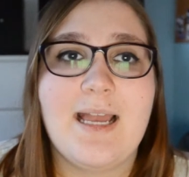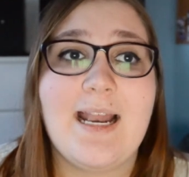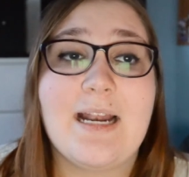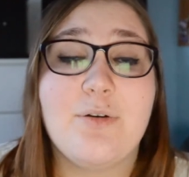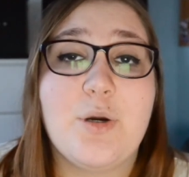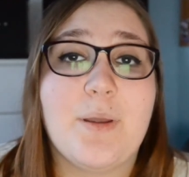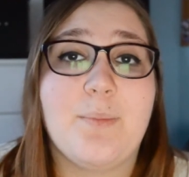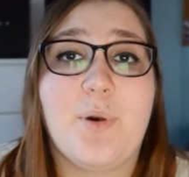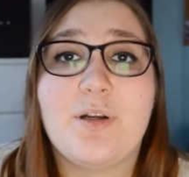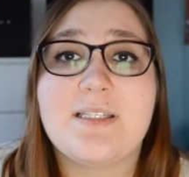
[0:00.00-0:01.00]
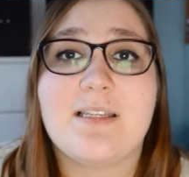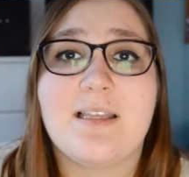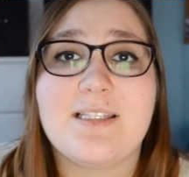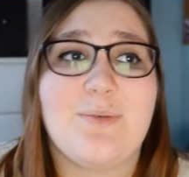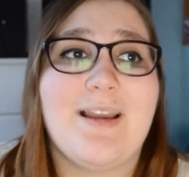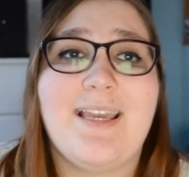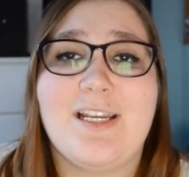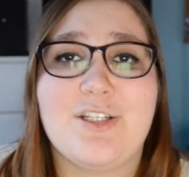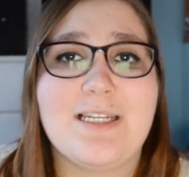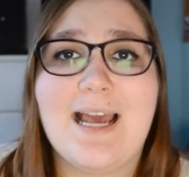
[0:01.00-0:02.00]
And I don't know him personally, so I
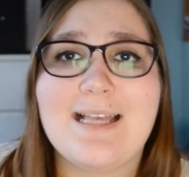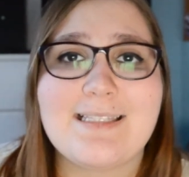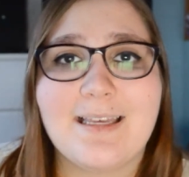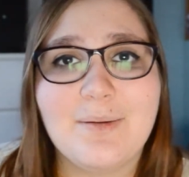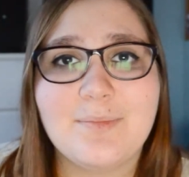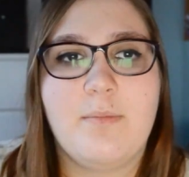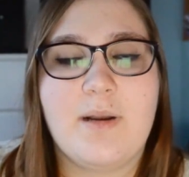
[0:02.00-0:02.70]
can't just ask him.